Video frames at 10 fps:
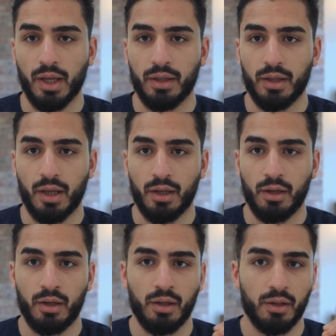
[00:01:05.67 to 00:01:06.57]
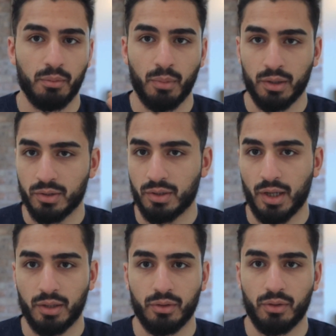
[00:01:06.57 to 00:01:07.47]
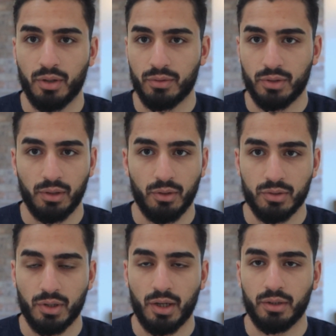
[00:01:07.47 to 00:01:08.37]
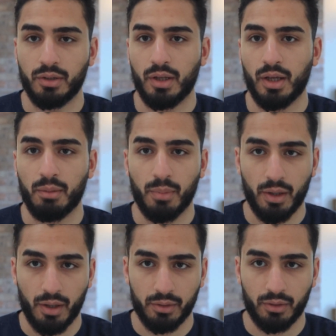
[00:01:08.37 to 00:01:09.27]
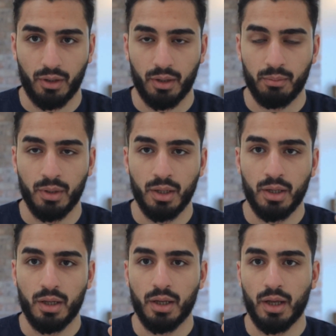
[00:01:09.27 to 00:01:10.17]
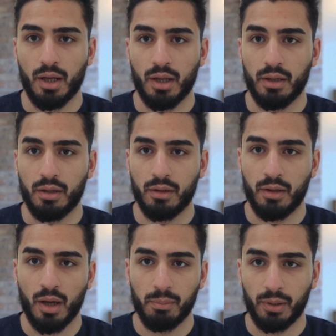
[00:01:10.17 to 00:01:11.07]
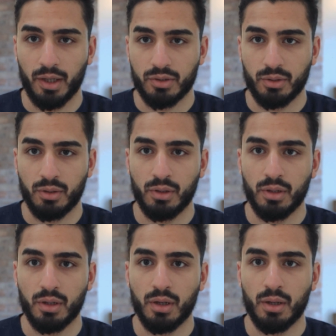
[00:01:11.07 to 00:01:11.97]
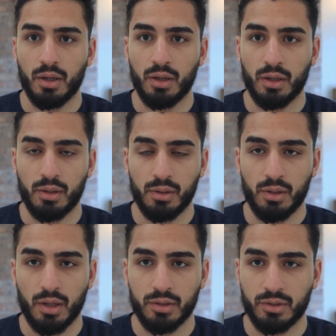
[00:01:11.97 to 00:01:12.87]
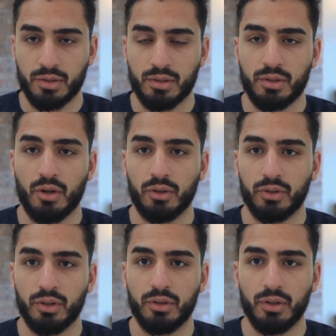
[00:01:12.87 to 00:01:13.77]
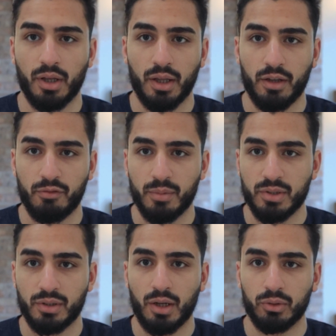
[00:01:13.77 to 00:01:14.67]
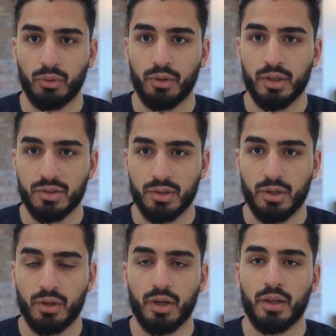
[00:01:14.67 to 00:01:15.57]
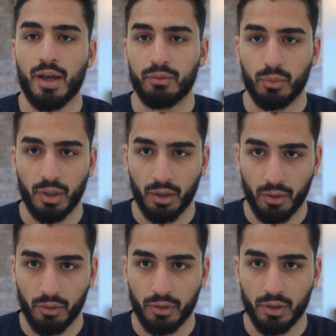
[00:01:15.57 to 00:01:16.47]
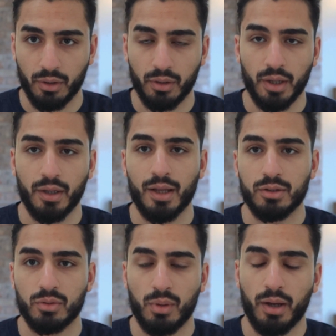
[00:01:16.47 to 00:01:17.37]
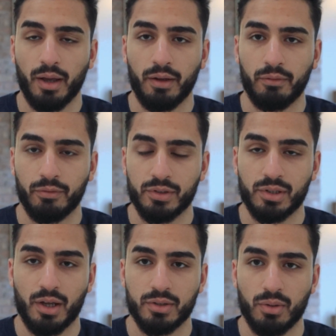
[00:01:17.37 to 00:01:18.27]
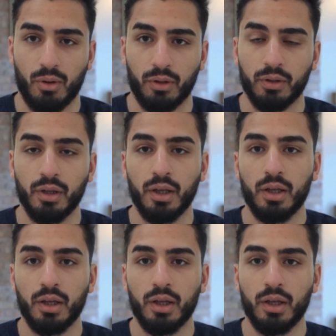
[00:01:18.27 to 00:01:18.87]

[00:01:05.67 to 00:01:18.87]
and then months later they've still not signed it, and by that time the application has started and they've missed out on this year and they have to wait another year. And that's why I emphasize on